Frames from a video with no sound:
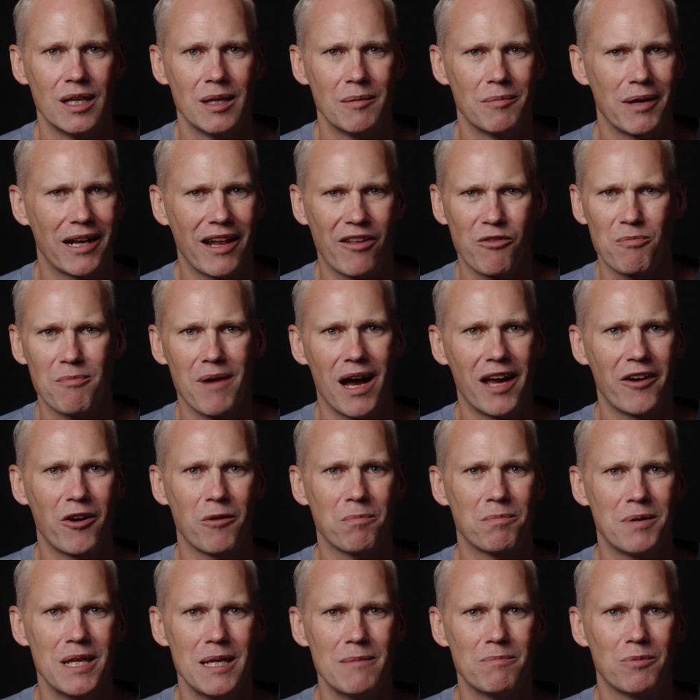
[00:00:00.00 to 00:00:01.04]
But as modern
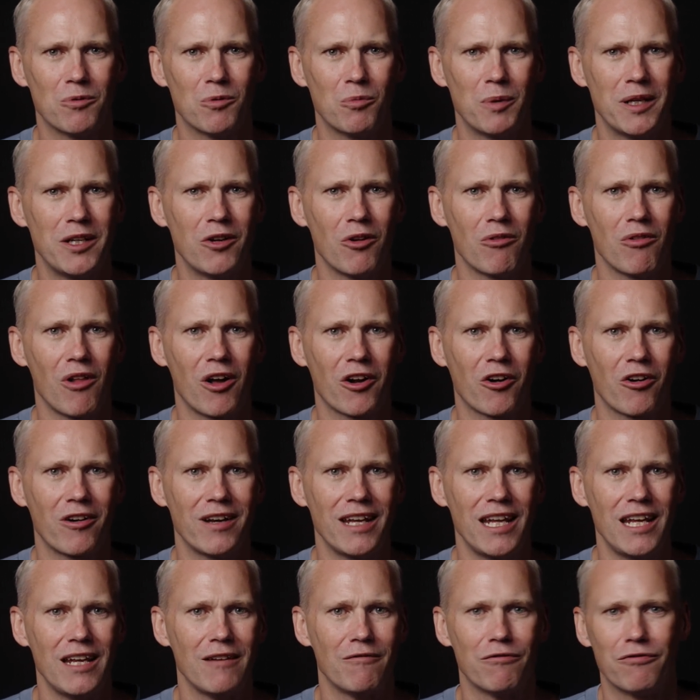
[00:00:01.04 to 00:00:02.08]
people, we no longer
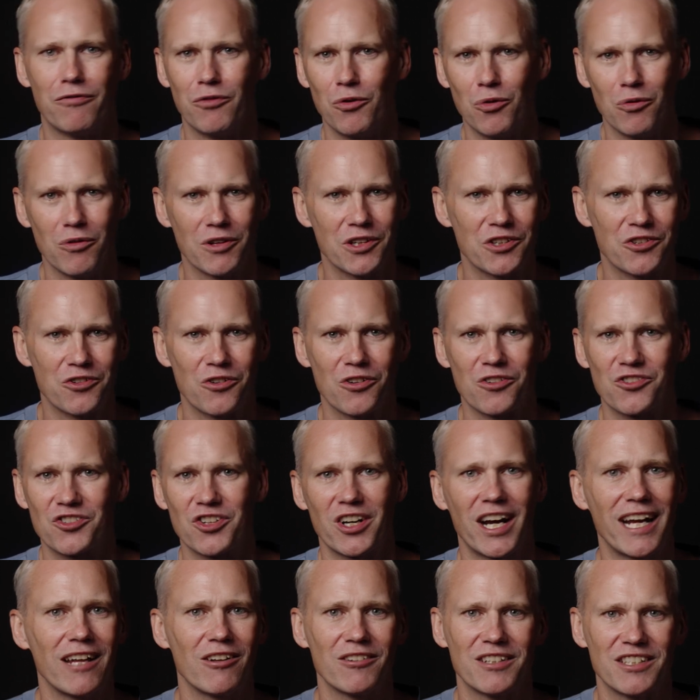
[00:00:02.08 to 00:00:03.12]
need foolish or
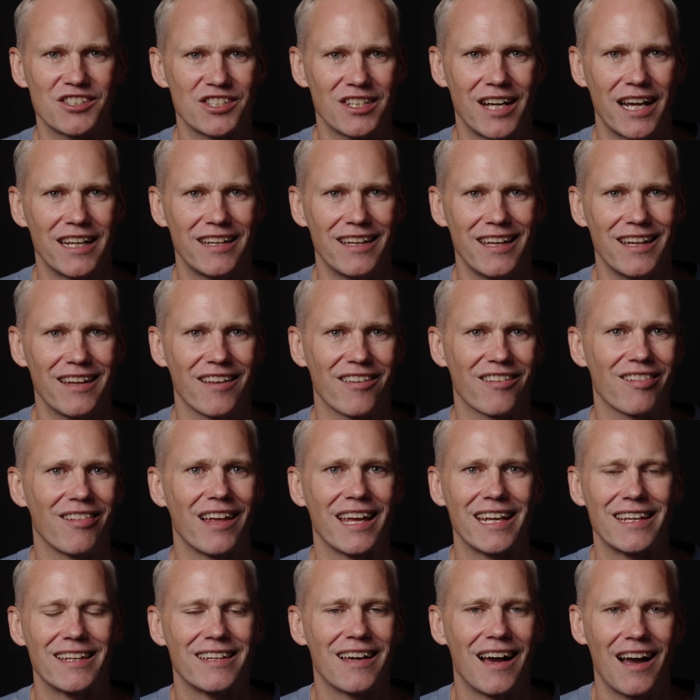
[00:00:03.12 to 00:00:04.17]
childish ideas
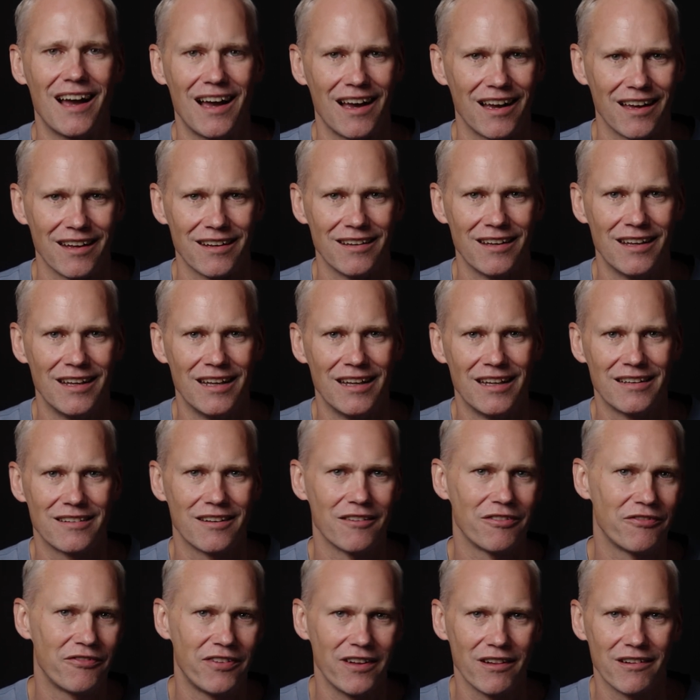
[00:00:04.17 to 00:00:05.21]
like God to
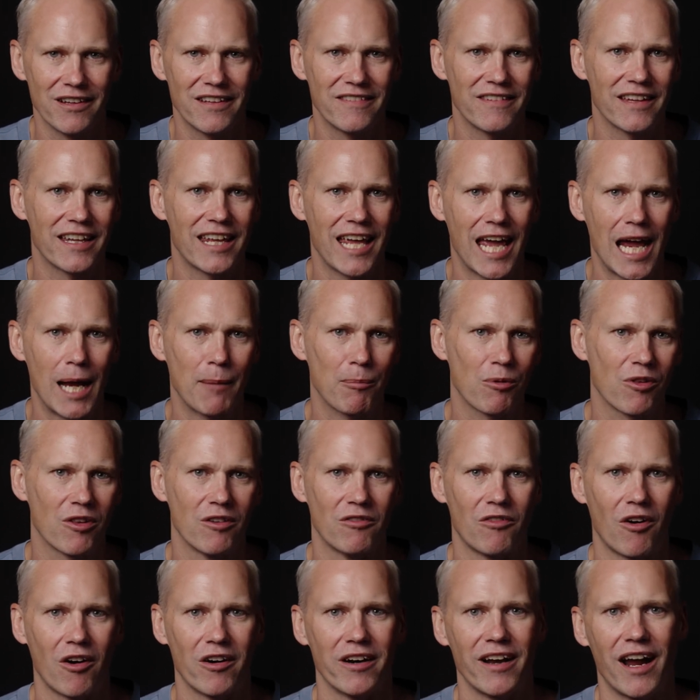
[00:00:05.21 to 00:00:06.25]
fill in the gaps
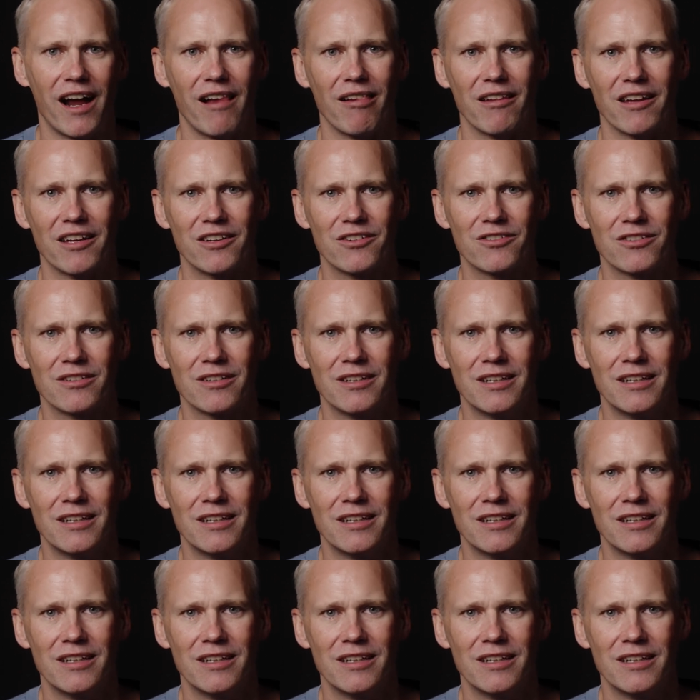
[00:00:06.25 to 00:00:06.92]
of our knowledge.